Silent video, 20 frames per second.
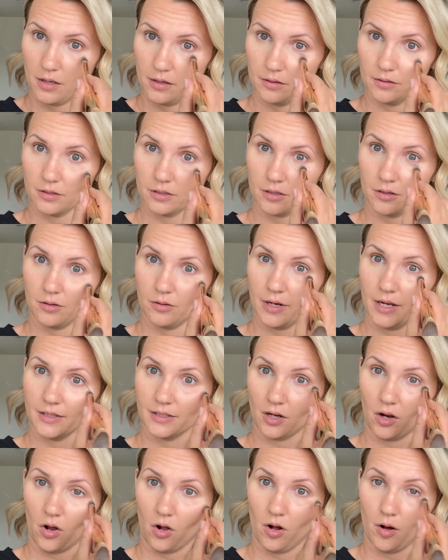So it's
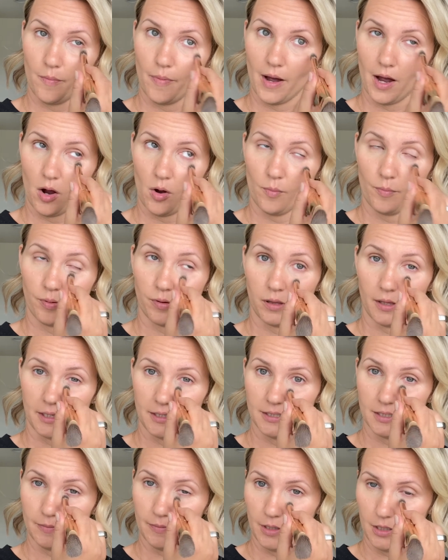all about
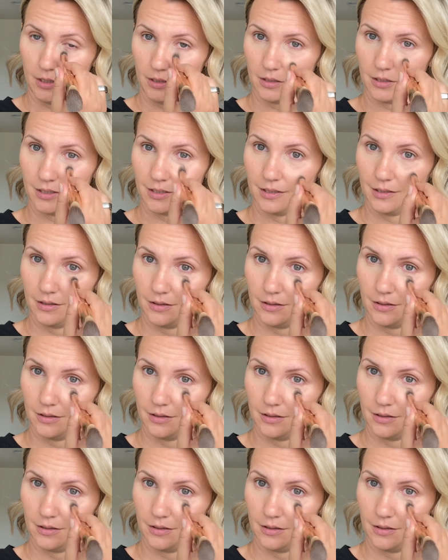placement